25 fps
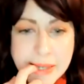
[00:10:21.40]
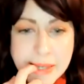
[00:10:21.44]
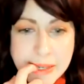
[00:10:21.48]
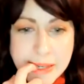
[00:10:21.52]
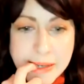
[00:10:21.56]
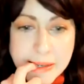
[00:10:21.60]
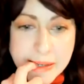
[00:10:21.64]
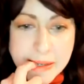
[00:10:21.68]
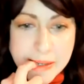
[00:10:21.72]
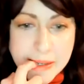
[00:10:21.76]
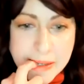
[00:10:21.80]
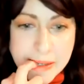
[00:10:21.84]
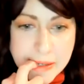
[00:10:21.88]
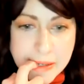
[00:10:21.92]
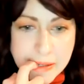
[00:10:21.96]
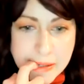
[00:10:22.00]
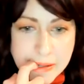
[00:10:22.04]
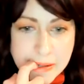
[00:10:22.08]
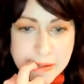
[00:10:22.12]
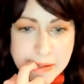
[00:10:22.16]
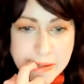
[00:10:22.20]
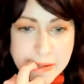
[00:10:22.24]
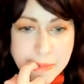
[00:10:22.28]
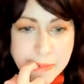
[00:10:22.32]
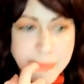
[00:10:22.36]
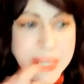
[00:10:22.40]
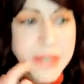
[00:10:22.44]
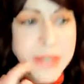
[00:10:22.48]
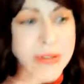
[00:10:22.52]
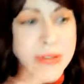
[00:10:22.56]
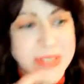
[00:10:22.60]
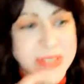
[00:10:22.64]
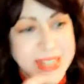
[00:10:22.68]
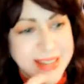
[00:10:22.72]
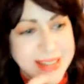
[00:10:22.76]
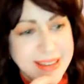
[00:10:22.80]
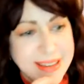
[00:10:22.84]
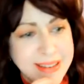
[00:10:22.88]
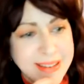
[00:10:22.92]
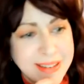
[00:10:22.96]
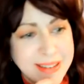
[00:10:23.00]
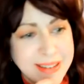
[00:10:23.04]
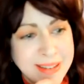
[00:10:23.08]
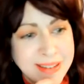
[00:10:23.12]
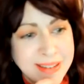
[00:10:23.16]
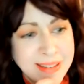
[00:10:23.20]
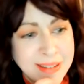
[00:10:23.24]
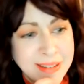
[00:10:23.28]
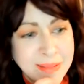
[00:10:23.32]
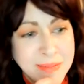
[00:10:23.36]
Hmm? Music.
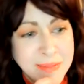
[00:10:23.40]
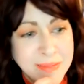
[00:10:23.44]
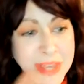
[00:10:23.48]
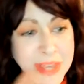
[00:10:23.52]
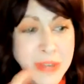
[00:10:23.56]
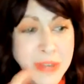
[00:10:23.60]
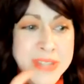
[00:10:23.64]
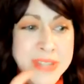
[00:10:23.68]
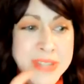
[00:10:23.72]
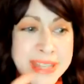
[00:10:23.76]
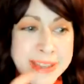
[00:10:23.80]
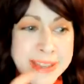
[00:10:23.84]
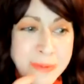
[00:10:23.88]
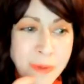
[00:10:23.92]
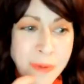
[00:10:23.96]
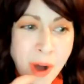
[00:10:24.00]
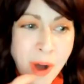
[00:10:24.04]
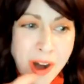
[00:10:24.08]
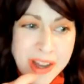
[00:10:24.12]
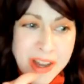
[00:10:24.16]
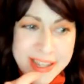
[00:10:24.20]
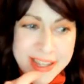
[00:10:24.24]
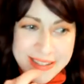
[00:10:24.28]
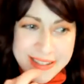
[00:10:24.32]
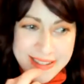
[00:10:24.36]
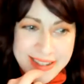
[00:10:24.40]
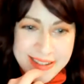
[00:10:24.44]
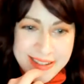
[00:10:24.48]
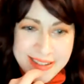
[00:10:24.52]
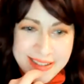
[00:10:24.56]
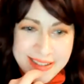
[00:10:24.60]
Music and walking.